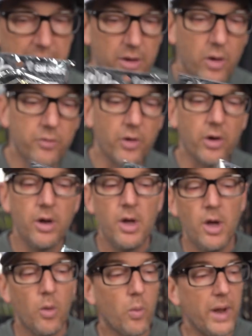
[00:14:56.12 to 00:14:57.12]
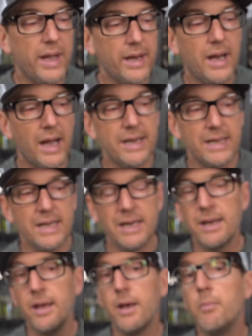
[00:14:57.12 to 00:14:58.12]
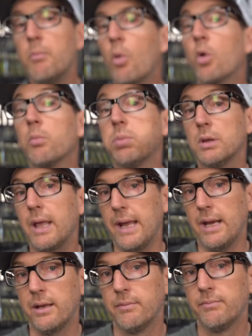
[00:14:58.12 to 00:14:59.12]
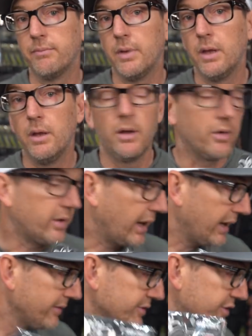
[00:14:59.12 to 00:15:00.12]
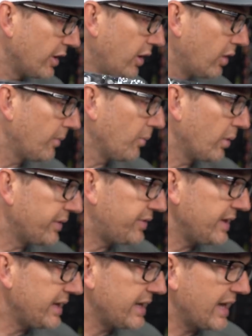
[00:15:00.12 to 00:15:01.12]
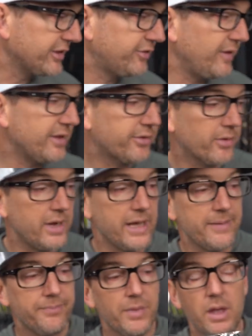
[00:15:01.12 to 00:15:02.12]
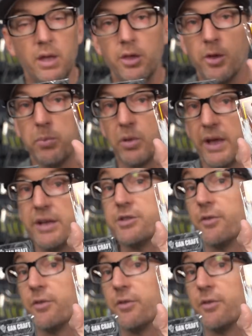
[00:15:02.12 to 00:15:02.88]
bait over when I need more blade, okay? So with the SV3, the blades